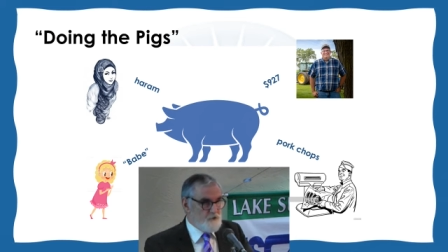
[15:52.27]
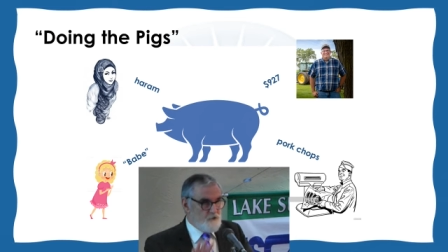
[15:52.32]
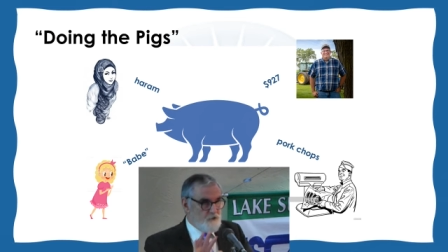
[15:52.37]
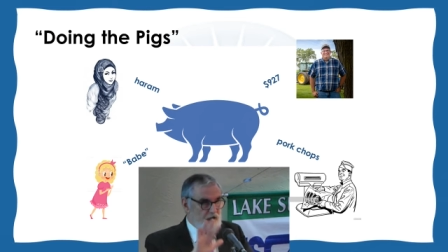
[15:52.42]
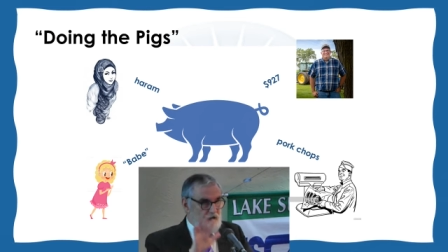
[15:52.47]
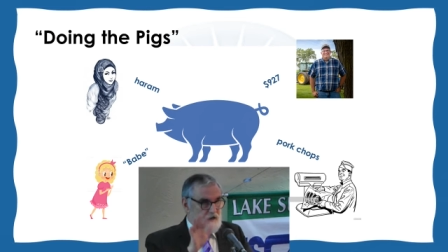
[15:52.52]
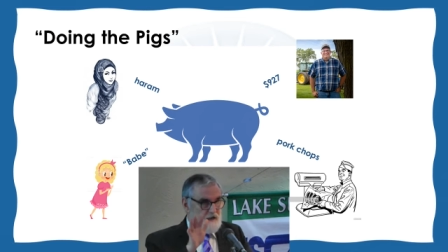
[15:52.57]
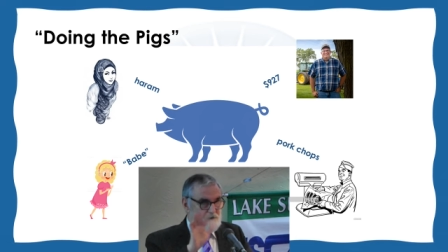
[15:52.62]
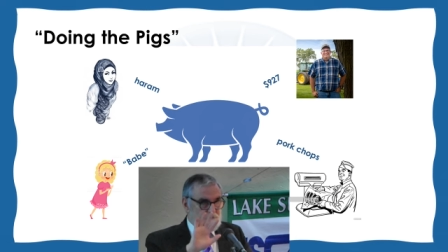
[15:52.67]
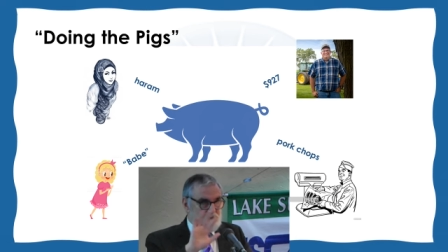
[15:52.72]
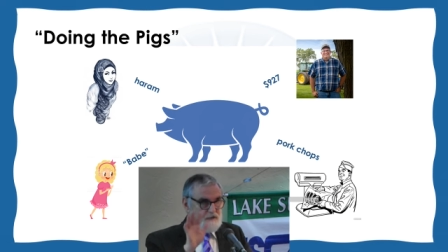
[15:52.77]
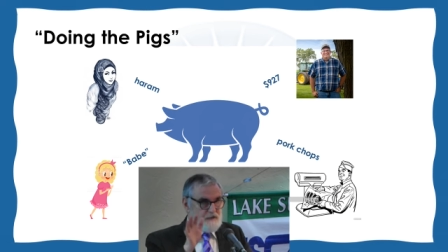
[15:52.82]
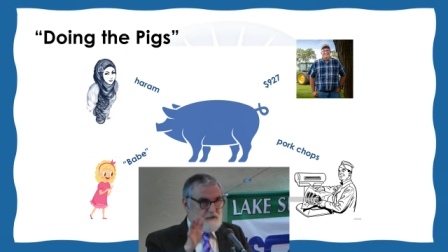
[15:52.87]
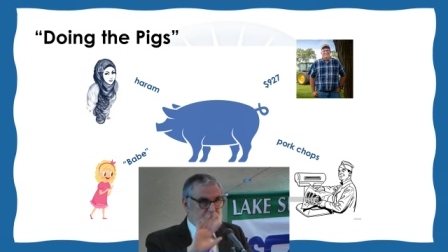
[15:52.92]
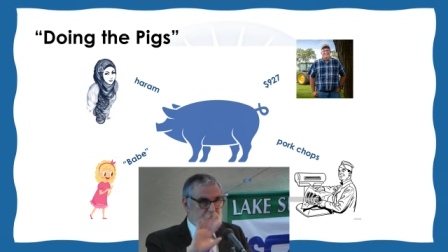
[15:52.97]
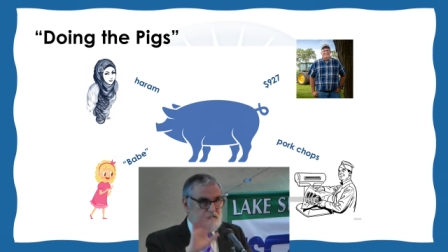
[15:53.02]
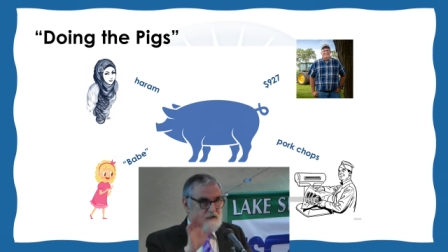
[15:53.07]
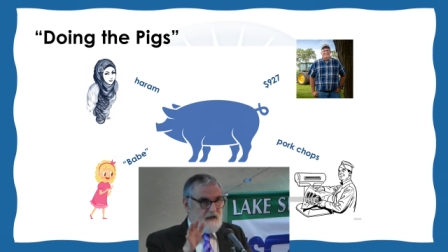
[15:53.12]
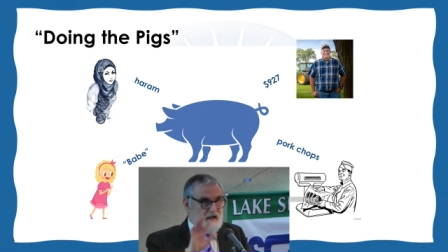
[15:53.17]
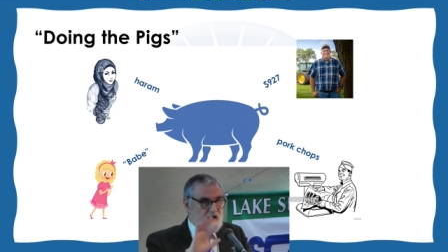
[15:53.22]
You can't be
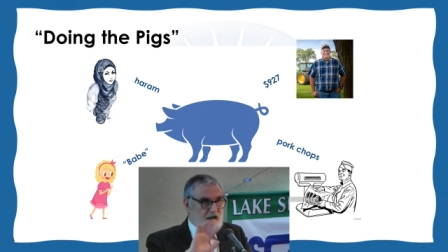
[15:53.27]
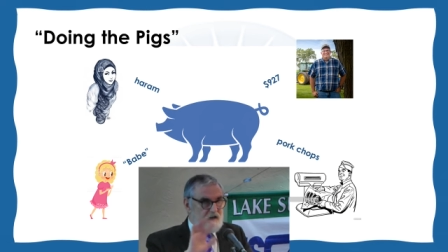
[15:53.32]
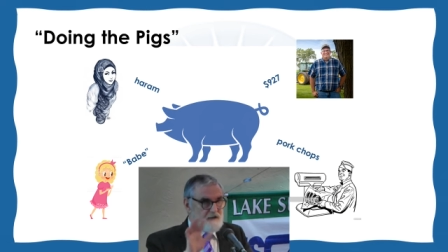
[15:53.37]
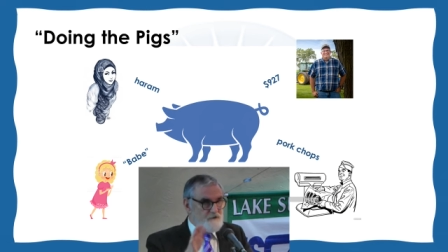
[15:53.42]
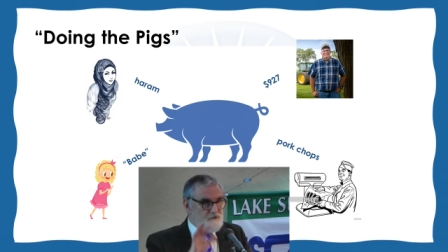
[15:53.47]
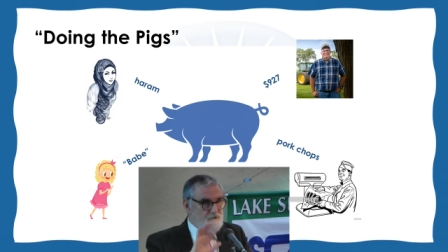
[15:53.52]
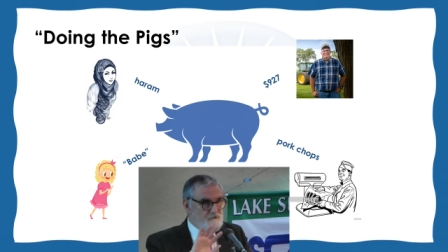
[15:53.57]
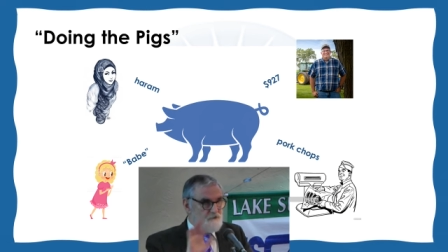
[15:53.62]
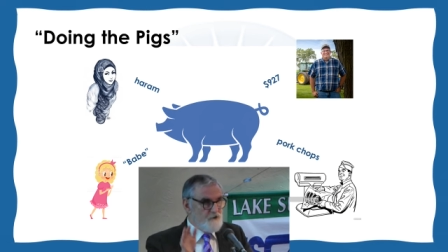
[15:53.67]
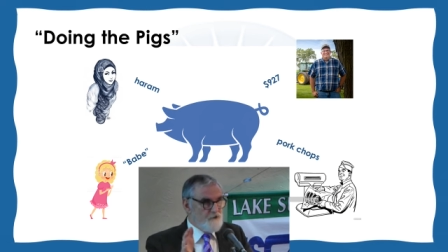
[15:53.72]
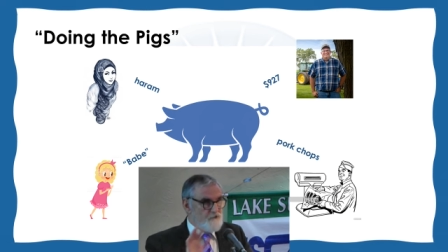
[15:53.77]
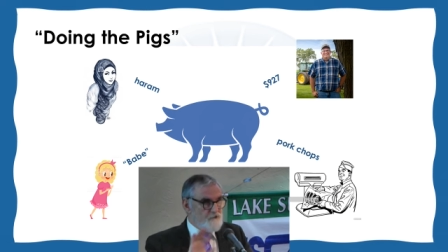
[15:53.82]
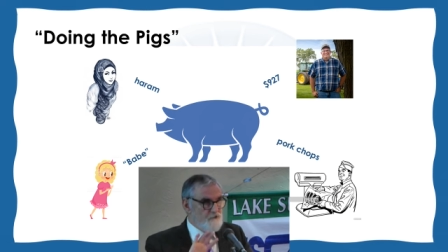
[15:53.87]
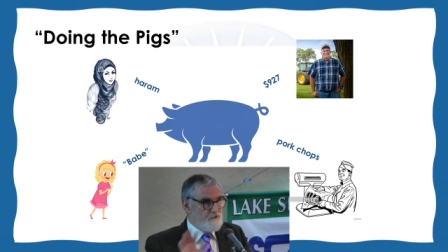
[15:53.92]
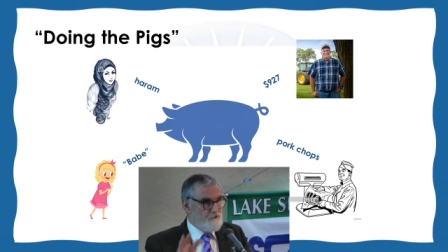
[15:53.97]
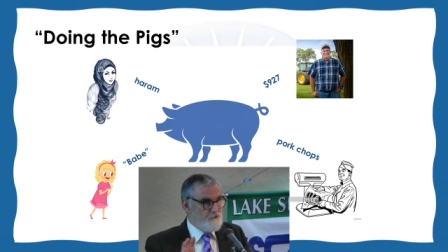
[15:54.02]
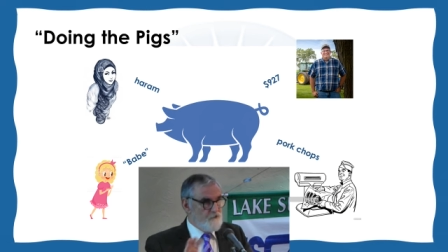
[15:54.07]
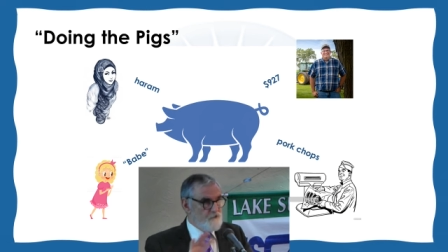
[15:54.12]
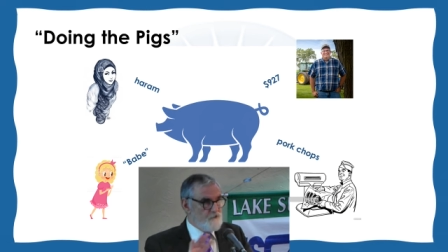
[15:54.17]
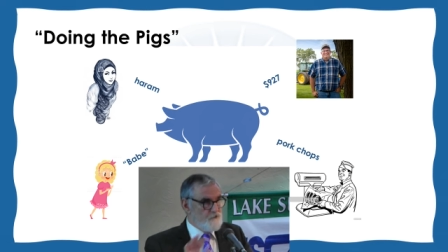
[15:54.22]
eating that.
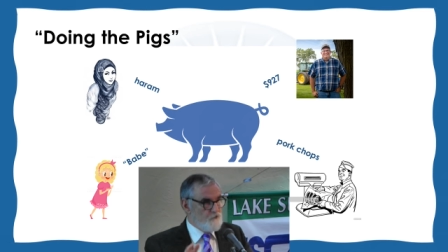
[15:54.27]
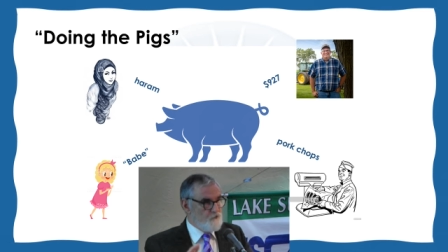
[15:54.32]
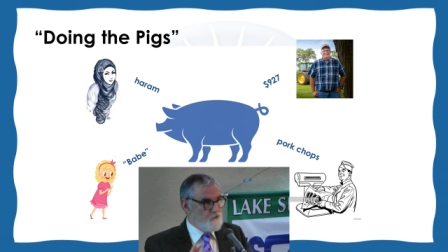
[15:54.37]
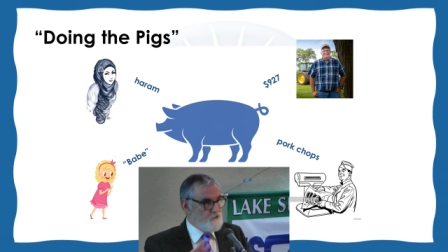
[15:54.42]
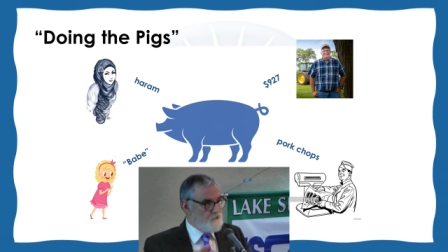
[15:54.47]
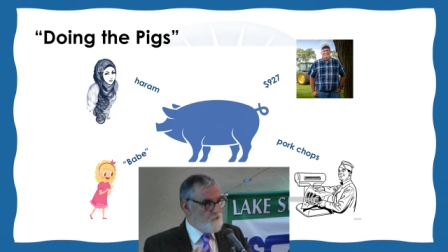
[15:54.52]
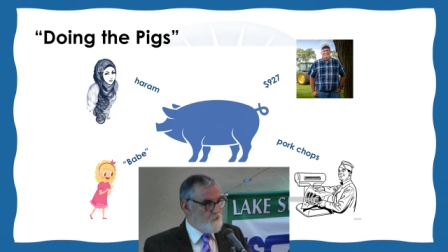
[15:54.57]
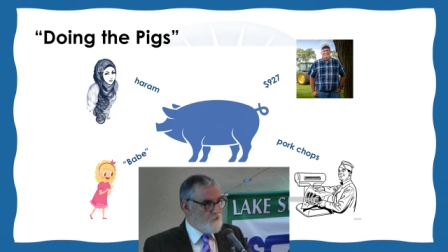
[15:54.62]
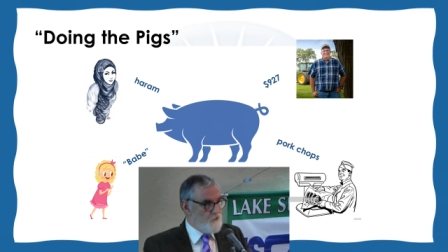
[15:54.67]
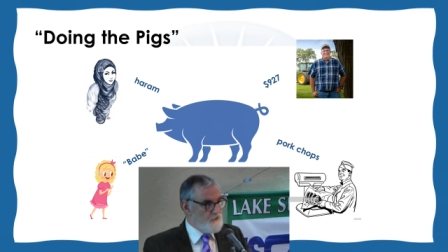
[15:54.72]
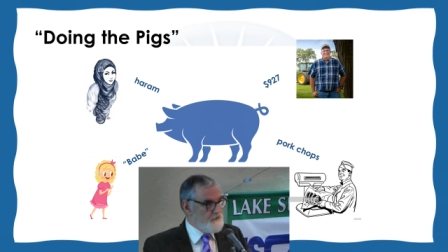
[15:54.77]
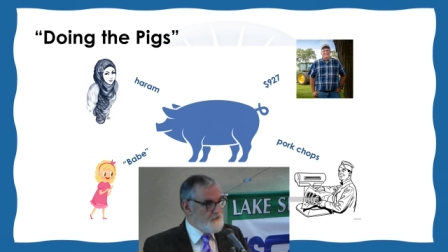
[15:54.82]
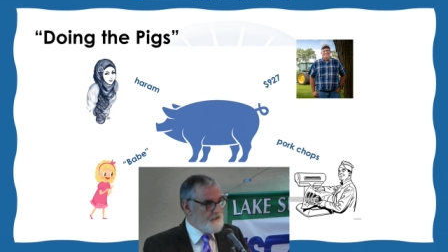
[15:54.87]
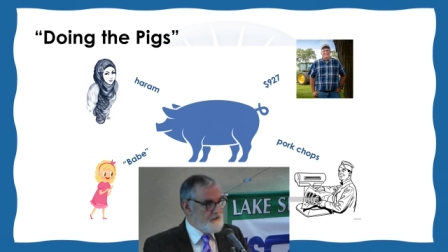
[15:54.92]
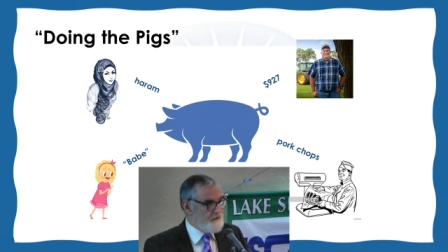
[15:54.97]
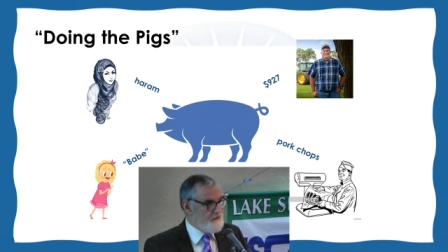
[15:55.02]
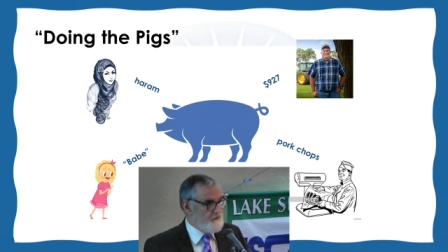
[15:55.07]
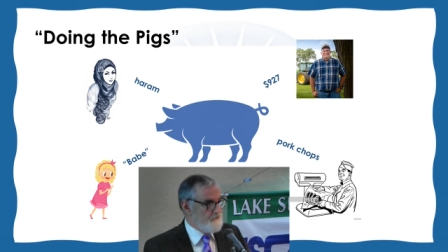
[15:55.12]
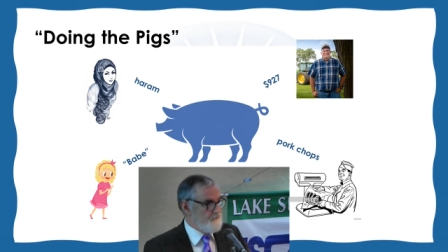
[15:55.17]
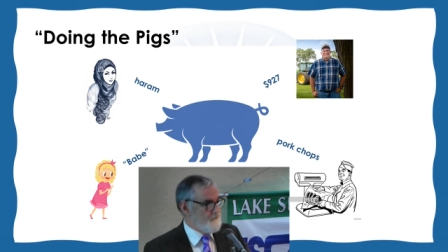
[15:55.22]
Muslims and Jews don't eat
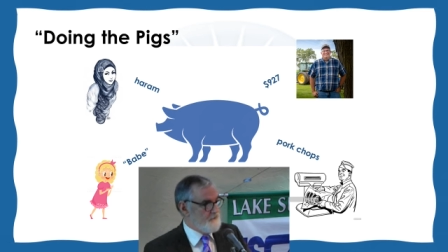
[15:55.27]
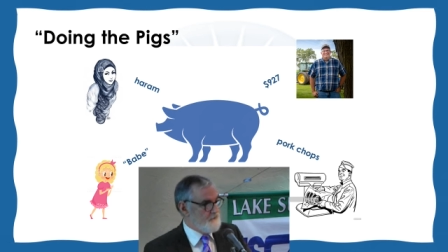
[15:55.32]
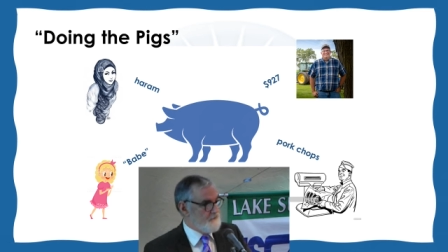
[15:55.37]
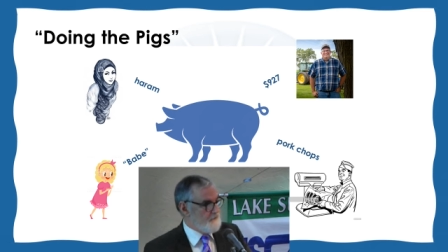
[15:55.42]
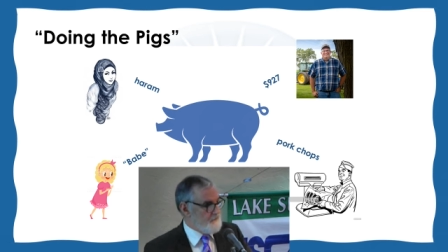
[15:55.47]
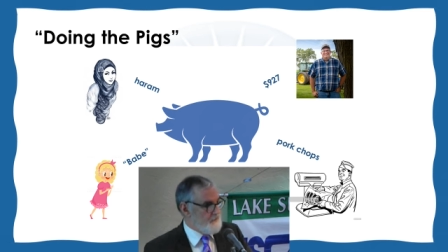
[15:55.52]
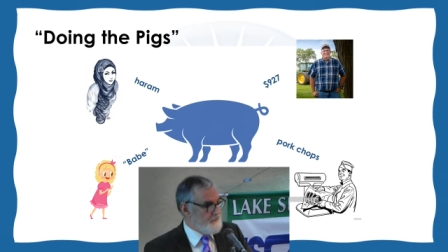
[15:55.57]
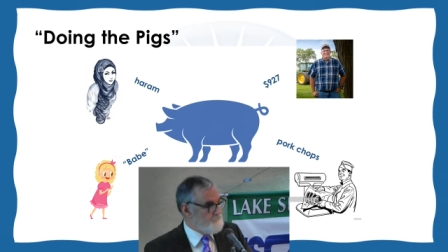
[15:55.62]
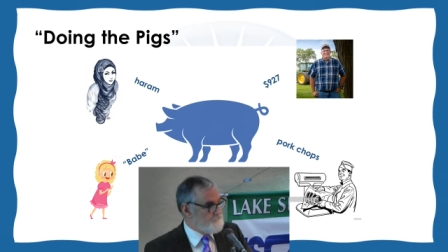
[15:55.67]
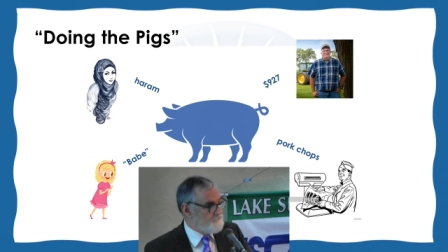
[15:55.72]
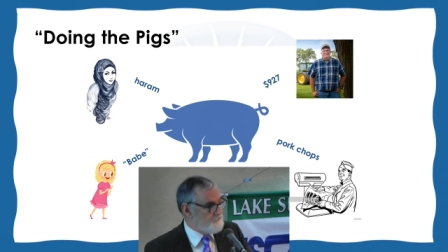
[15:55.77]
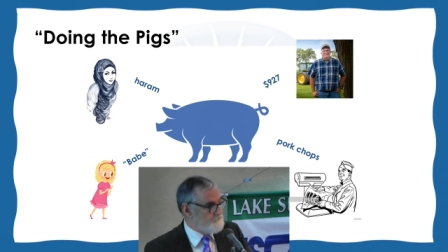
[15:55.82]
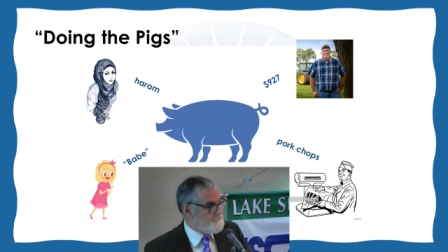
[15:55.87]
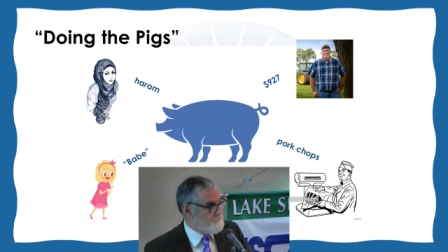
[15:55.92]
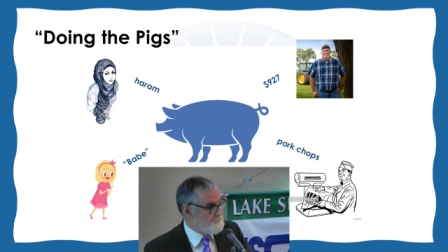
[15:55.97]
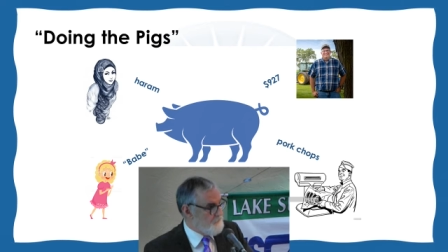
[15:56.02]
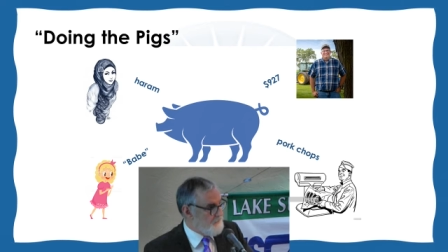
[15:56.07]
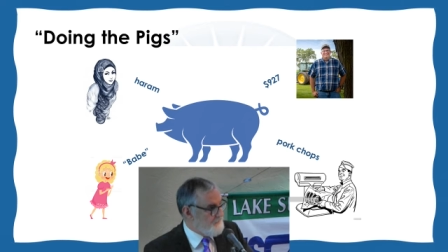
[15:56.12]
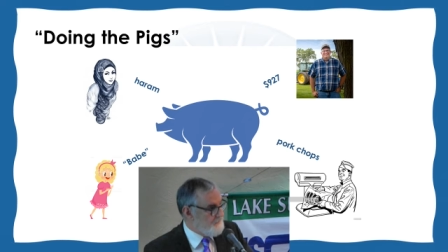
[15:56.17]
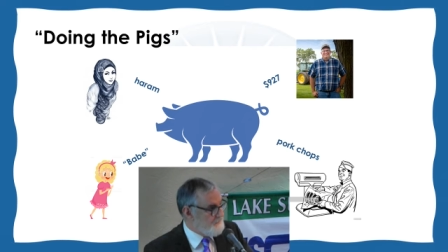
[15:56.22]
anything that came from a
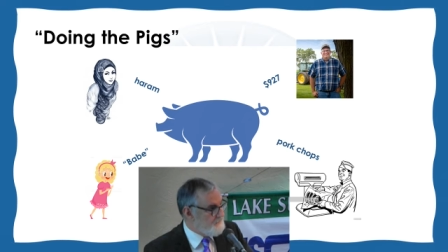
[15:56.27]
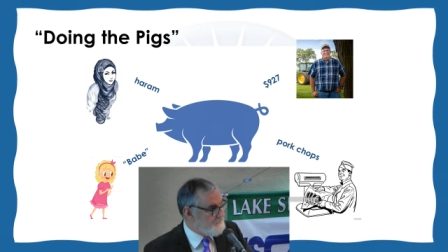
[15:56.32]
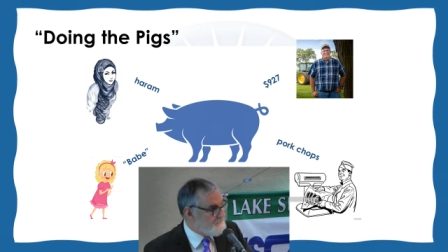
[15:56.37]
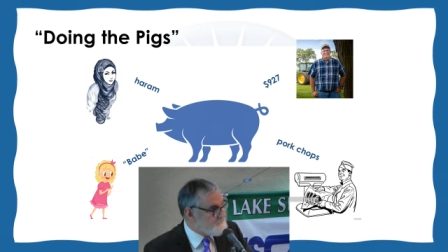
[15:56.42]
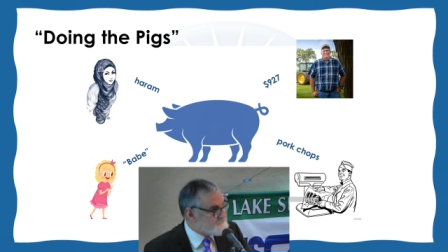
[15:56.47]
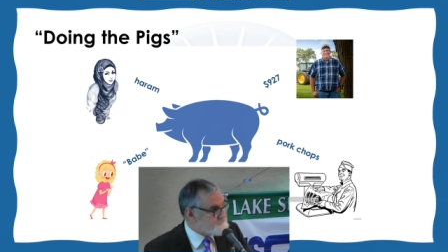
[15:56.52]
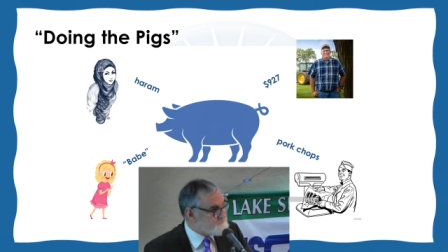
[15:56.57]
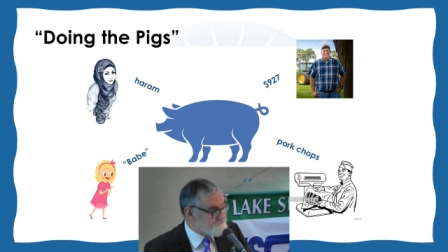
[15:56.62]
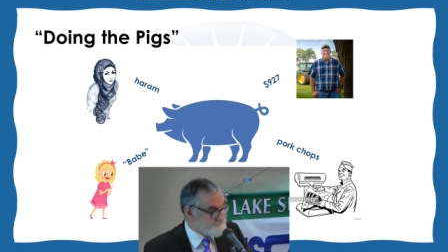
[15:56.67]
pig.